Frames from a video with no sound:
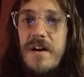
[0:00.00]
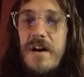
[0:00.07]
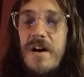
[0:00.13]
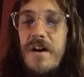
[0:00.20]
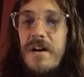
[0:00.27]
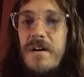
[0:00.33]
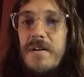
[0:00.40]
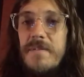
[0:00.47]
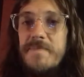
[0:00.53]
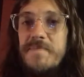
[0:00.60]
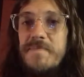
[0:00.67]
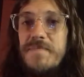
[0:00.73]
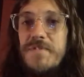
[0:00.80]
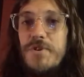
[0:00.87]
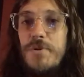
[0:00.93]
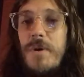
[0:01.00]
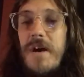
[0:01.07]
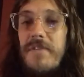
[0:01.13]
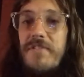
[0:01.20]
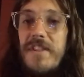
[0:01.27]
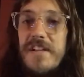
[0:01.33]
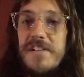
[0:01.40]
to
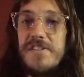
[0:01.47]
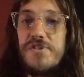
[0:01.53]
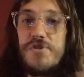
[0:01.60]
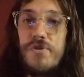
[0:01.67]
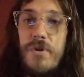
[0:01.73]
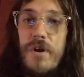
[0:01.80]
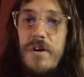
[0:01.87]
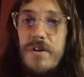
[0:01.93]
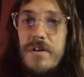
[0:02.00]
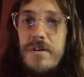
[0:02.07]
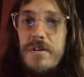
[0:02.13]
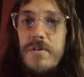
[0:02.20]
have things drawn,